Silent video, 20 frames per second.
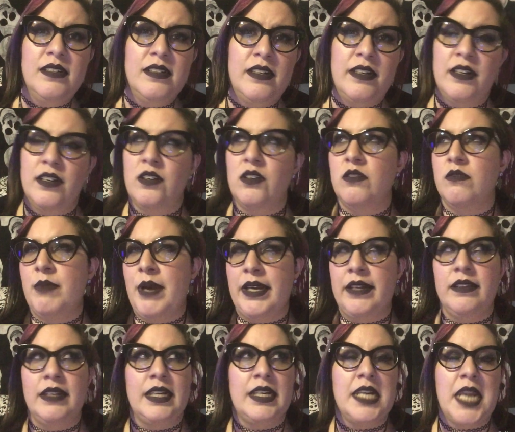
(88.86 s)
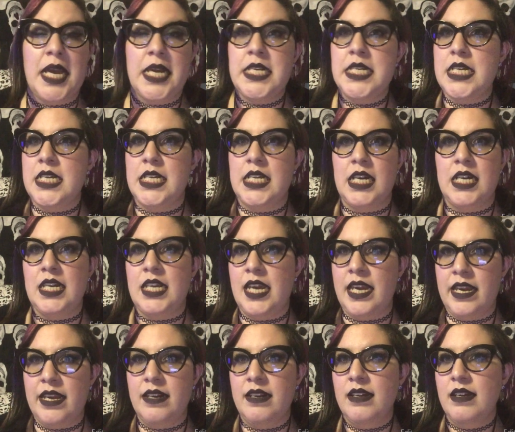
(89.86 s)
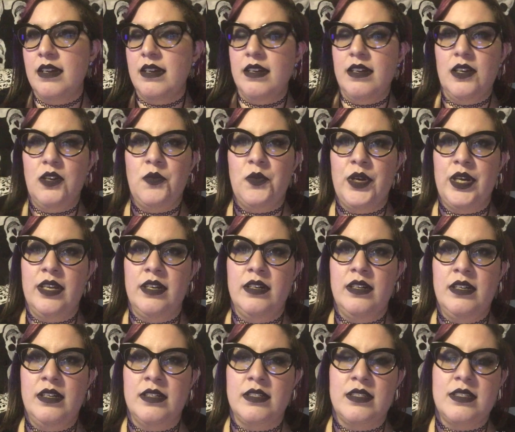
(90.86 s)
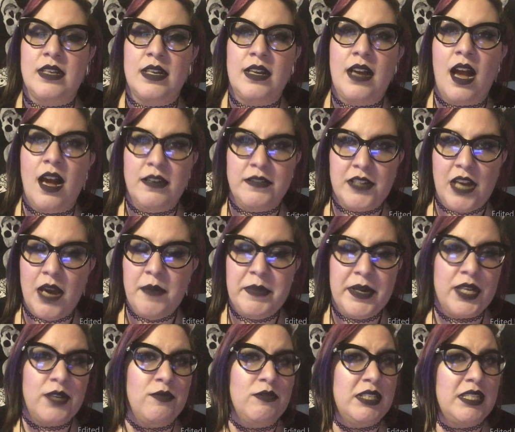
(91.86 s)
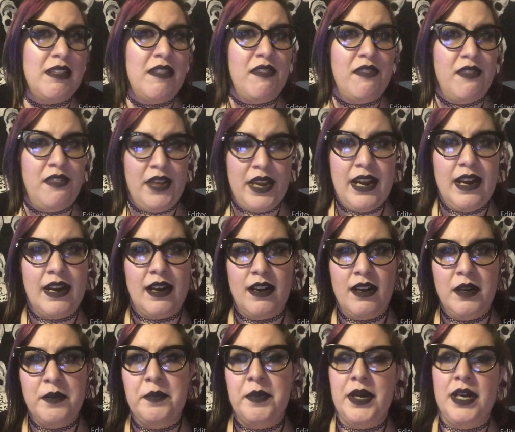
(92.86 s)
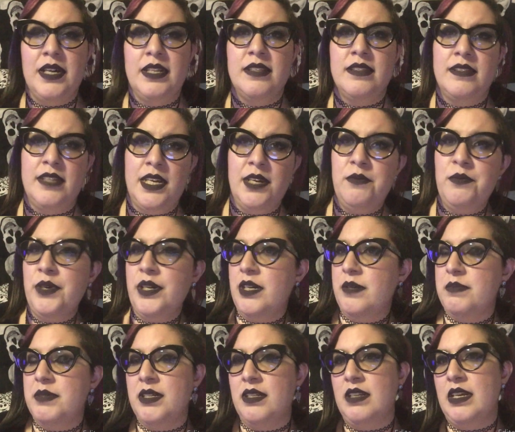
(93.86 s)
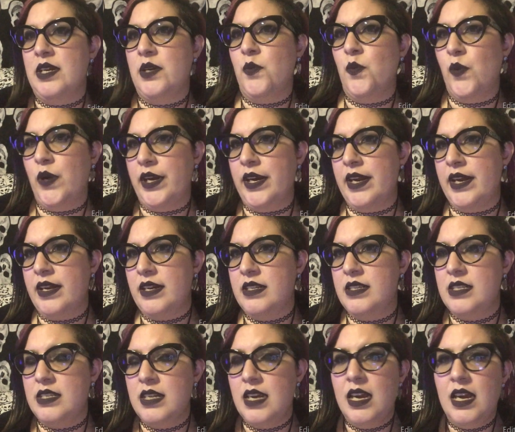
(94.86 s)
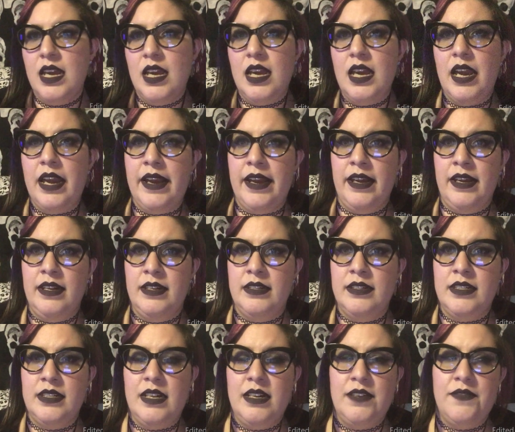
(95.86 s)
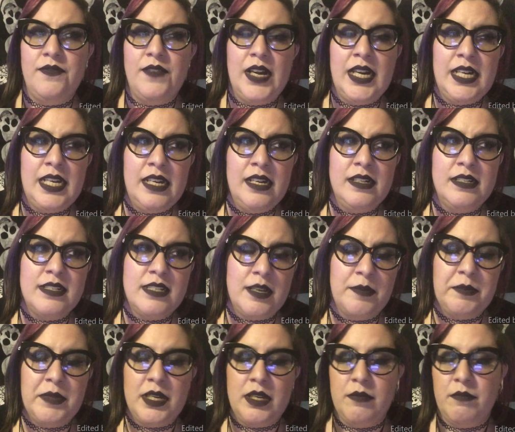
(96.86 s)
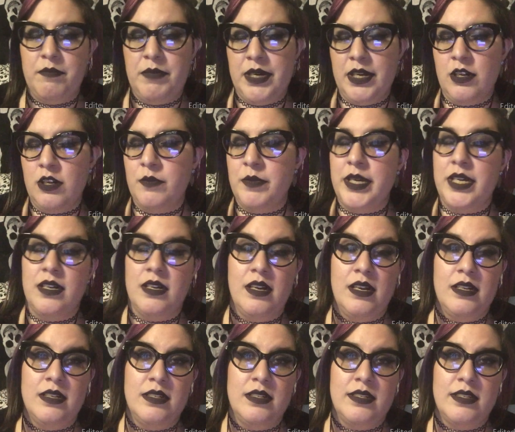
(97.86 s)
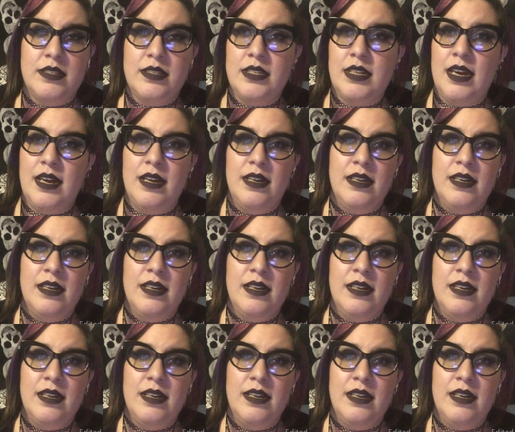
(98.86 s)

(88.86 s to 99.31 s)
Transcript: you know, back in like 1998 when it's like Hot Topic was there, but they went up to like 1X, and I needed something bigger because